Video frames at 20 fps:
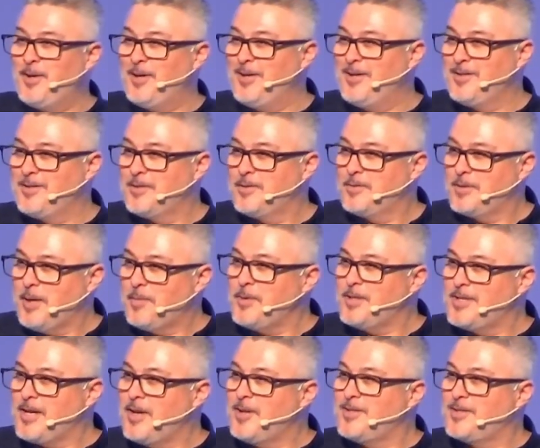but it is.
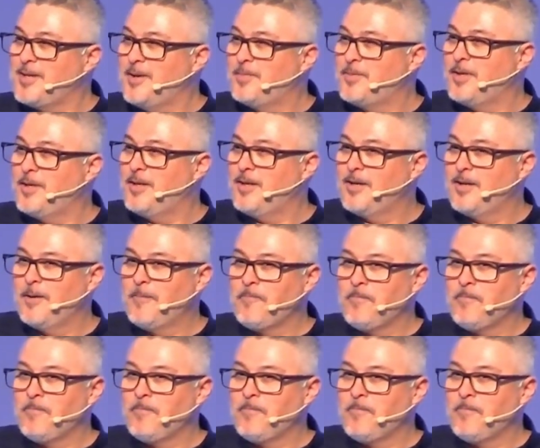Let me tell you something.